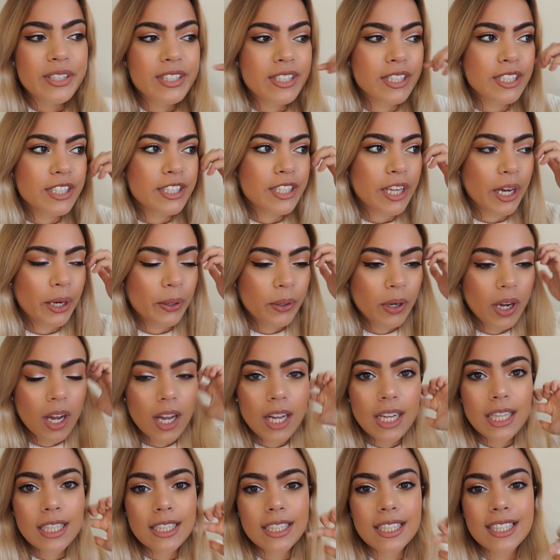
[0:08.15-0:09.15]
So
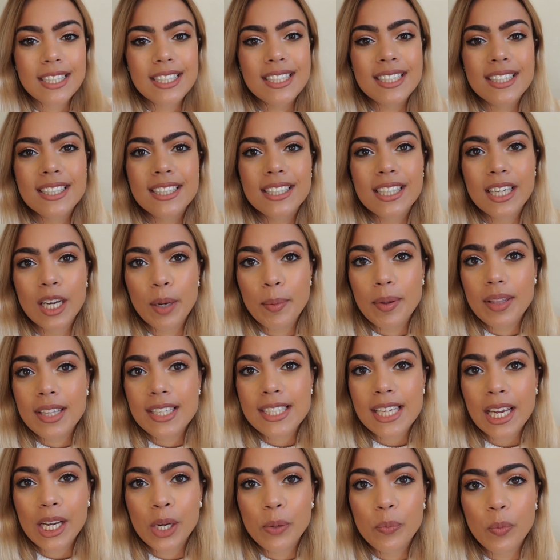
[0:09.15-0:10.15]
this is going to be the
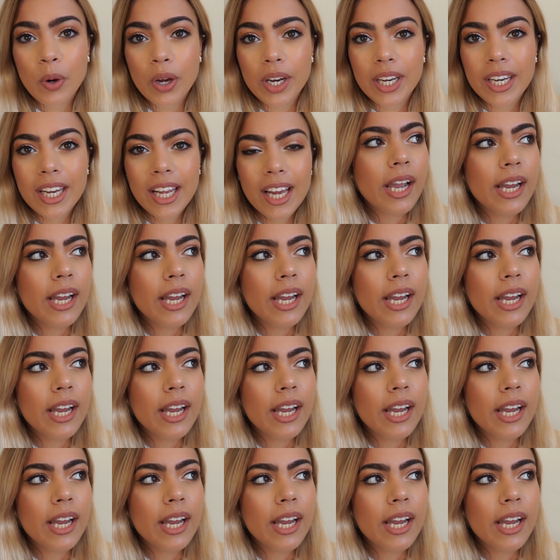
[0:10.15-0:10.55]
second one.